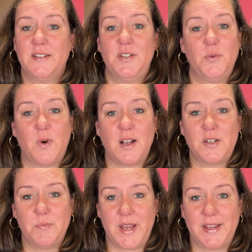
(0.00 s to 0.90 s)
to
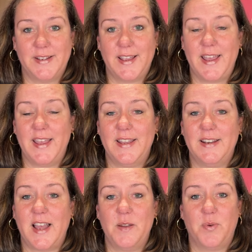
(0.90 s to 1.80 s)
watch me. And
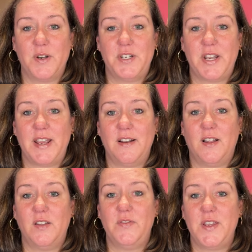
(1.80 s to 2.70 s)
I appreciate
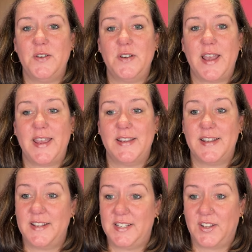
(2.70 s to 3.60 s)
all of you, and
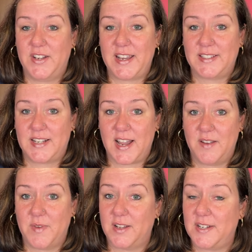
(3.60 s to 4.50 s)
until next
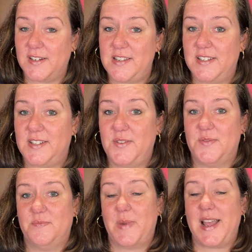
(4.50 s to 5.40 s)
time, I'll talk to you
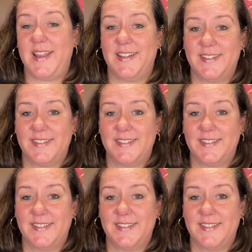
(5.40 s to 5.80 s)
soon. Bye.